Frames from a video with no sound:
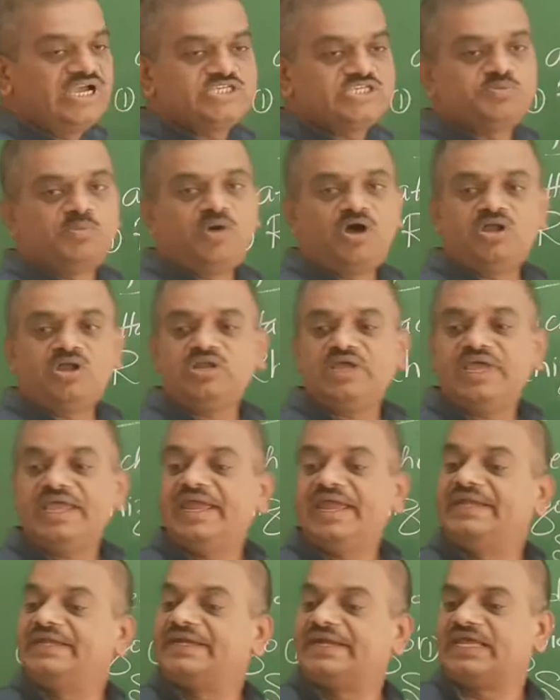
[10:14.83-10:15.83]
a small
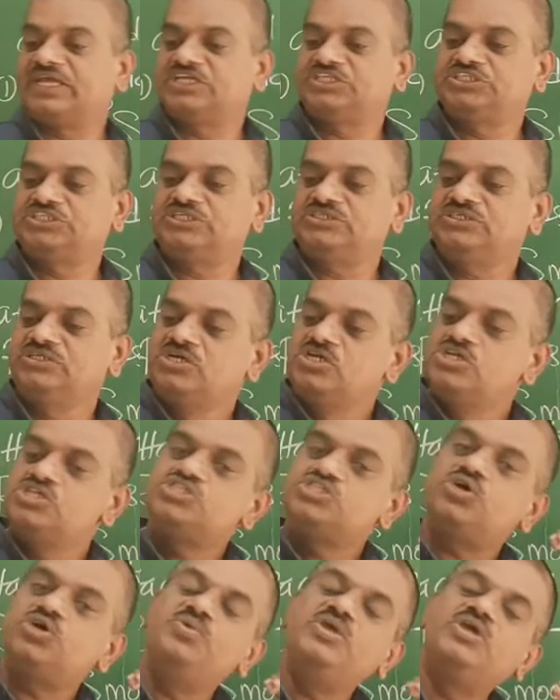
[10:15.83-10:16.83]
introduction.
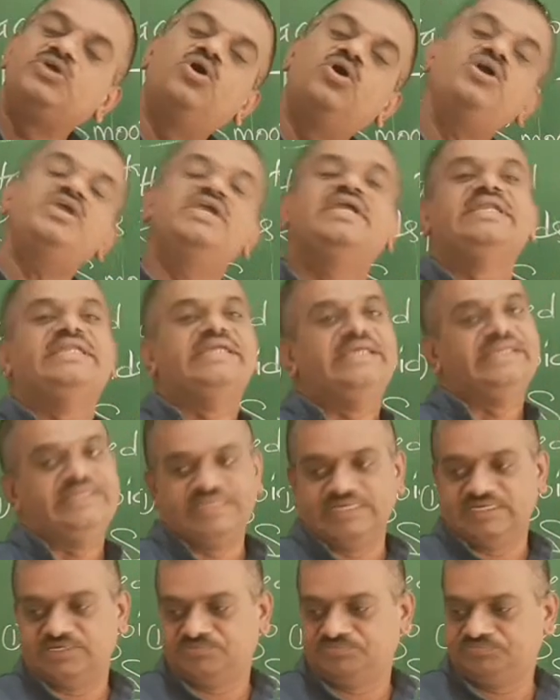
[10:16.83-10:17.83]
So we go in
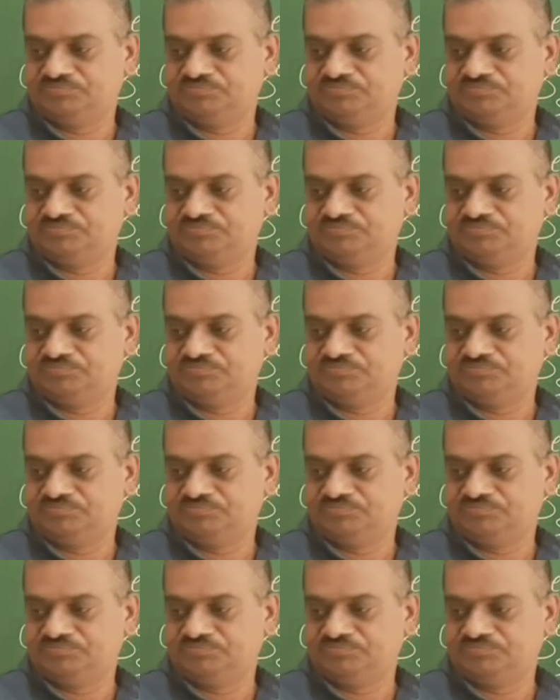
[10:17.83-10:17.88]
detail.